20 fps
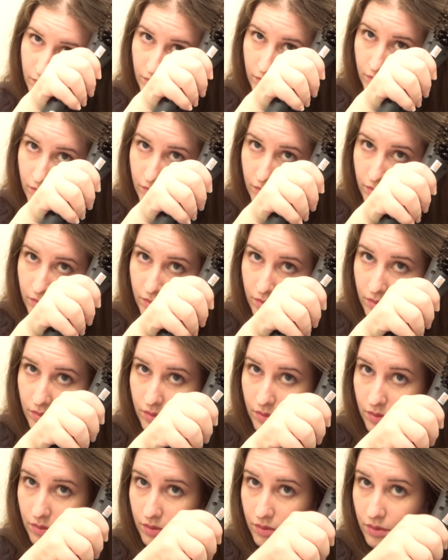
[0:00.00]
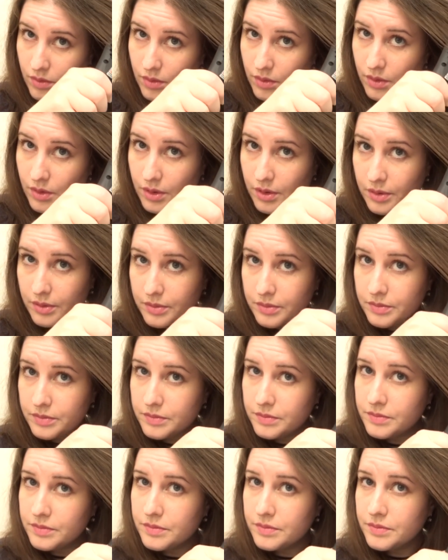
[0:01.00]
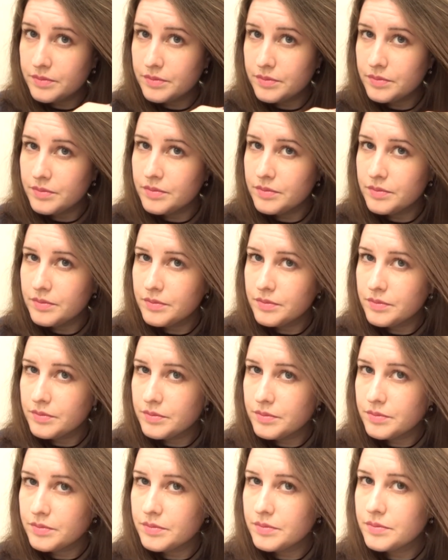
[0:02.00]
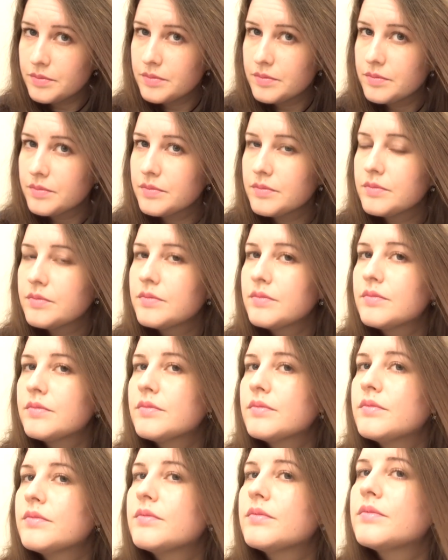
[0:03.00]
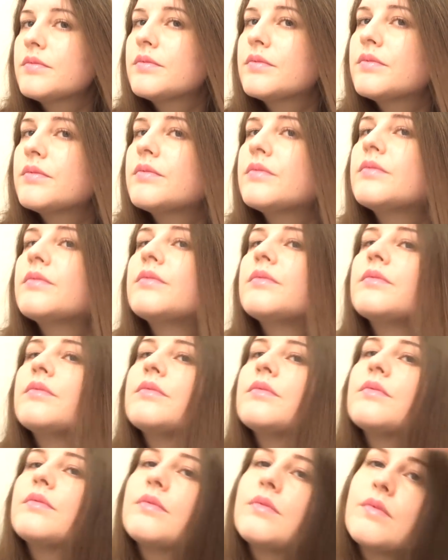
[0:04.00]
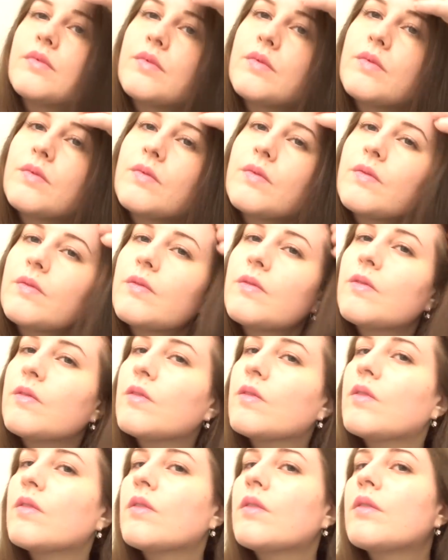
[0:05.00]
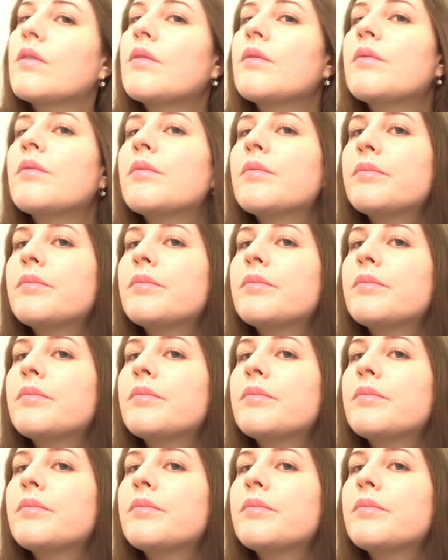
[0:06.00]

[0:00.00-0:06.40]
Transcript: Nobody speaks.